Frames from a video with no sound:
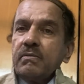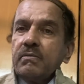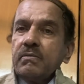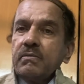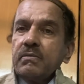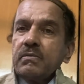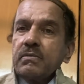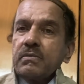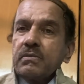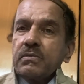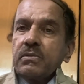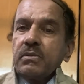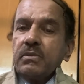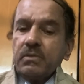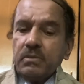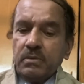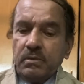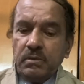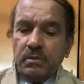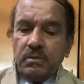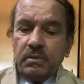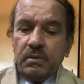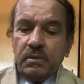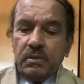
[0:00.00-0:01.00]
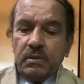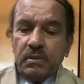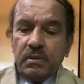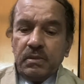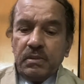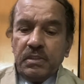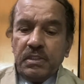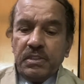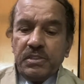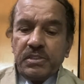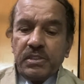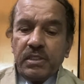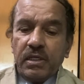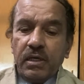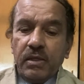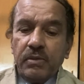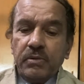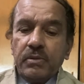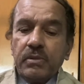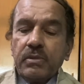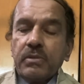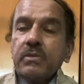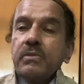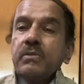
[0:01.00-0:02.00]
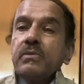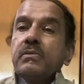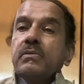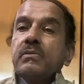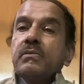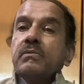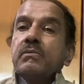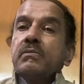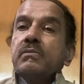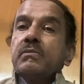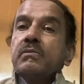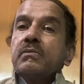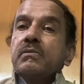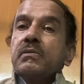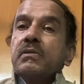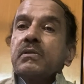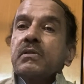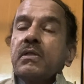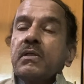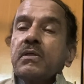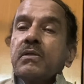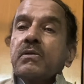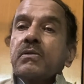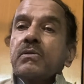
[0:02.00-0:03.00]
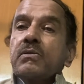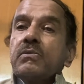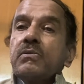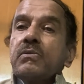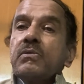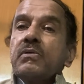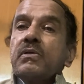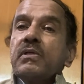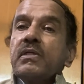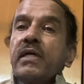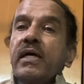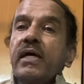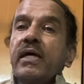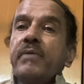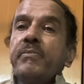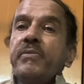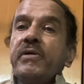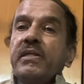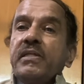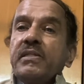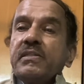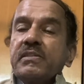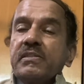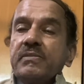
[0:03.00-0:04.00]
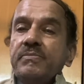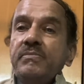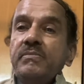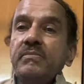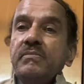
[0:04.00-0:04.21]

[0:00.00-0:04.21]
So this how to control diabetes.